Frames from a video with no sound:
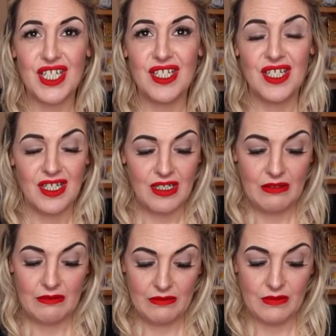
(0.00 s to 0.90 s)
and
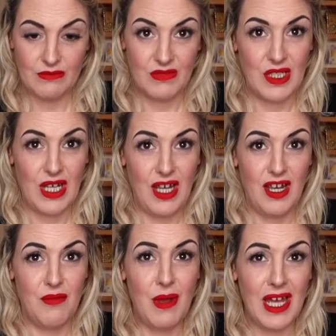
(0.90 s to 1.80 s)

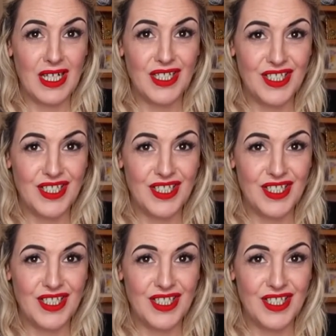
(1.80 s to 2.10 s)
karma.